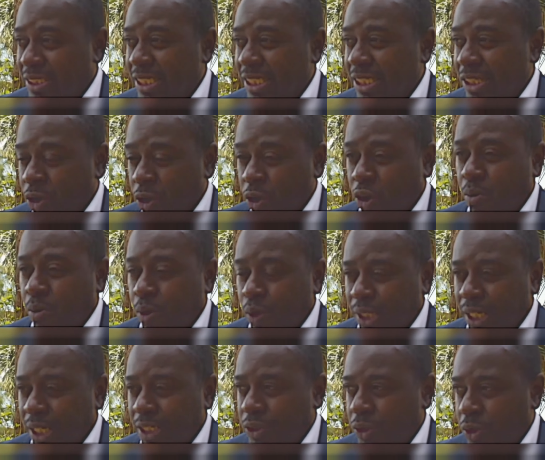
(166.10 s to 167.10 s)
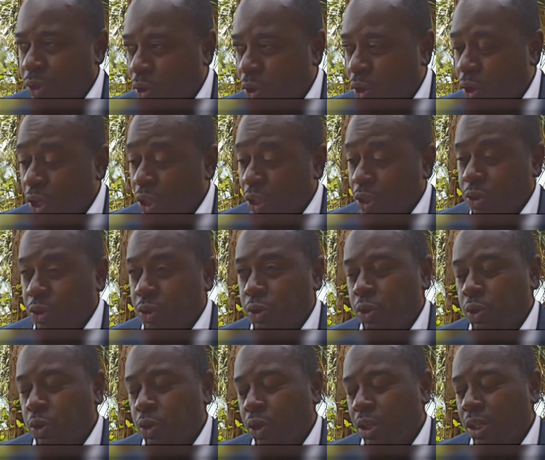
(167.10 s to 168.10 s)
approach in tackling the
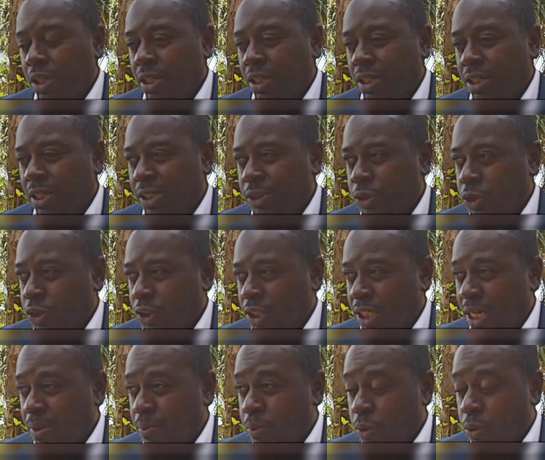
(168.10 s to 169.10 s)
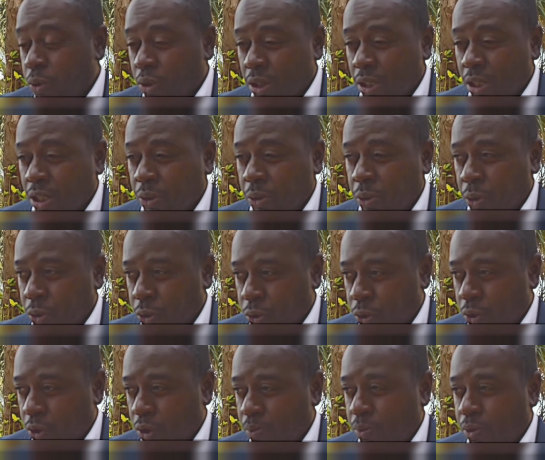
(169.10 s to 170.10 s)
insurgency, contending that the
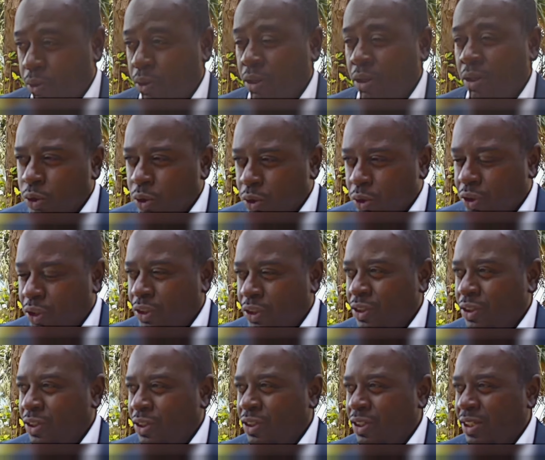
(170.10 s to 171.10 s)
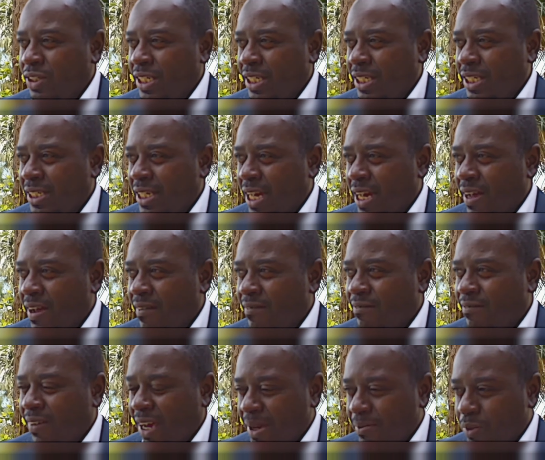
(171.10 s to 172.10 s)
complexities of the situation
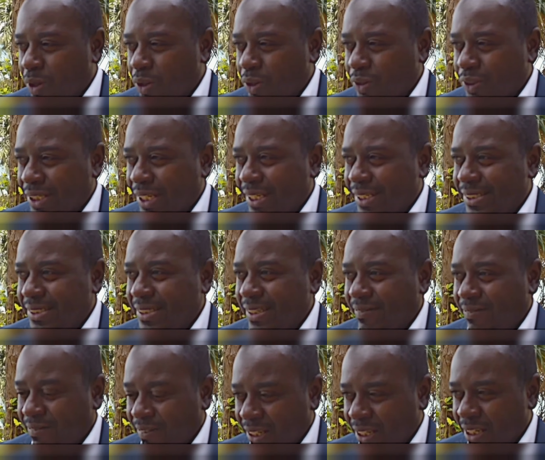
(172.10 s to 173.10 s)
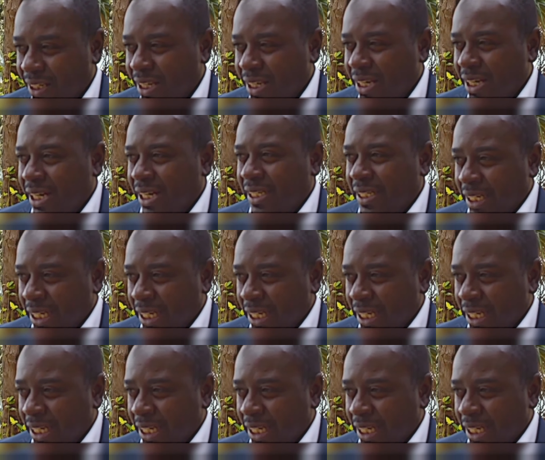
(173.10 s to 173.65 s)
necessitate more nuanced strategies.